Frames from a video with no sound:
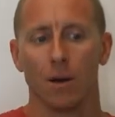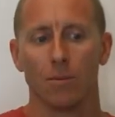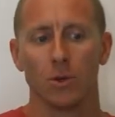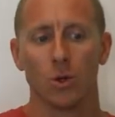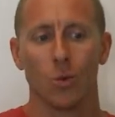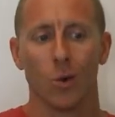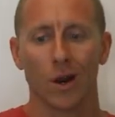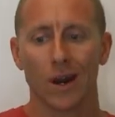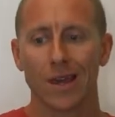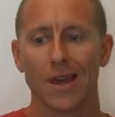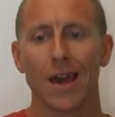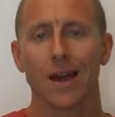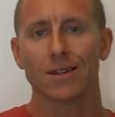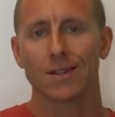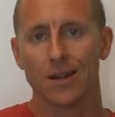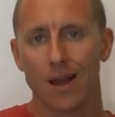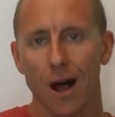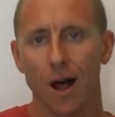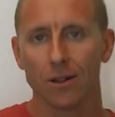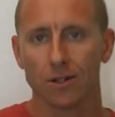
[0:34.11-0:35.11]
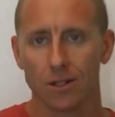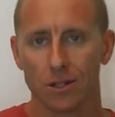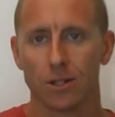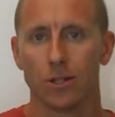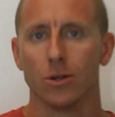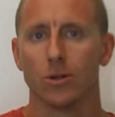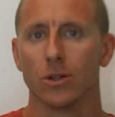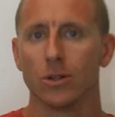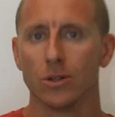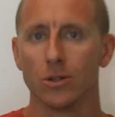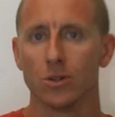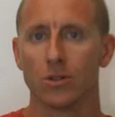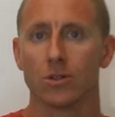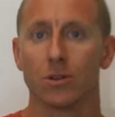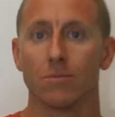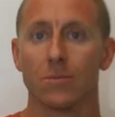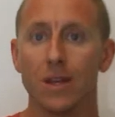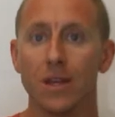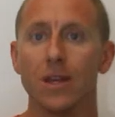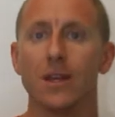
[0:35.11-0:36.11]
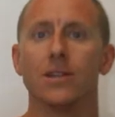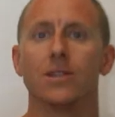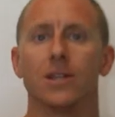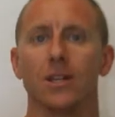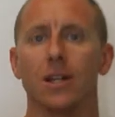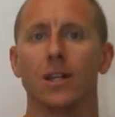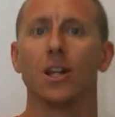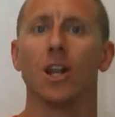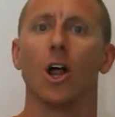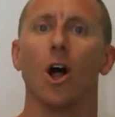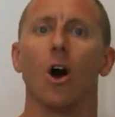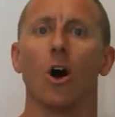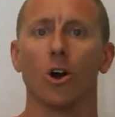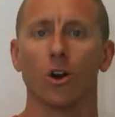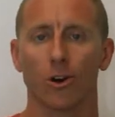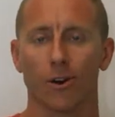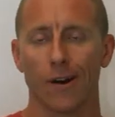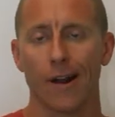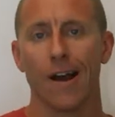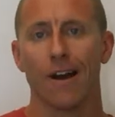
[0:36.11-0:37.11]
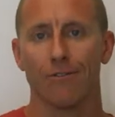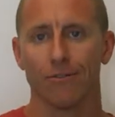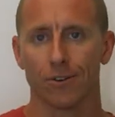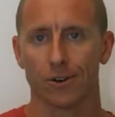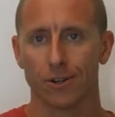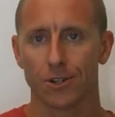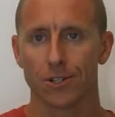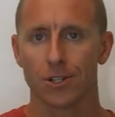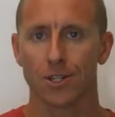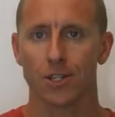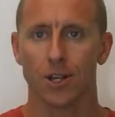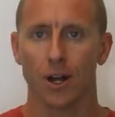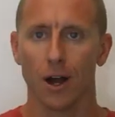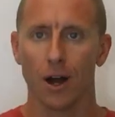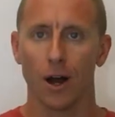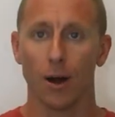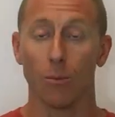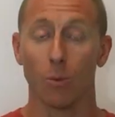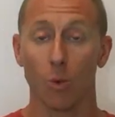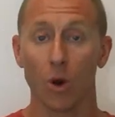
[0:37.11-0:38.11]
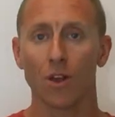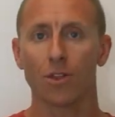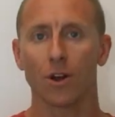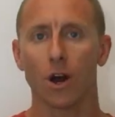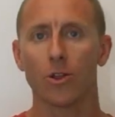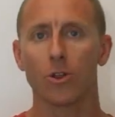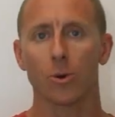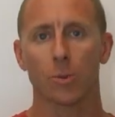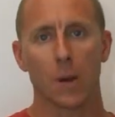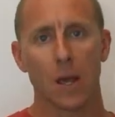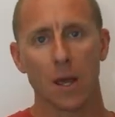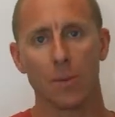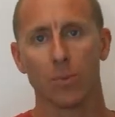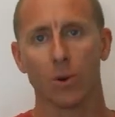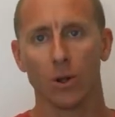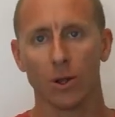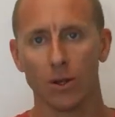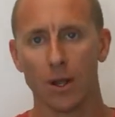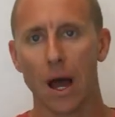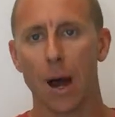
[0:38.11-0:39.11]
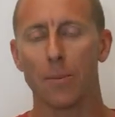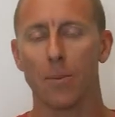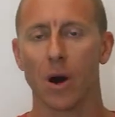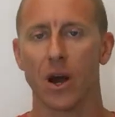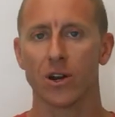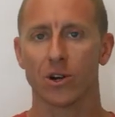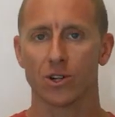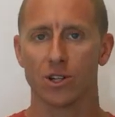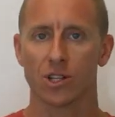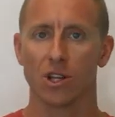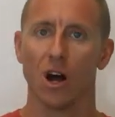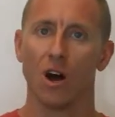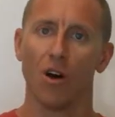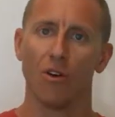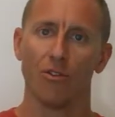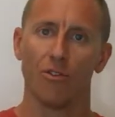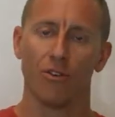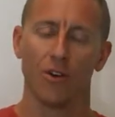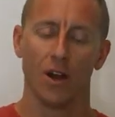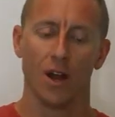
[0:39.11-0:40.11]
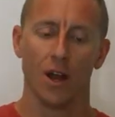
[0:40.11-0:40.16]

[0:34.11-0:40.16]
you want to get to altitude and do some easy, longer efforts with other people, not by yourself.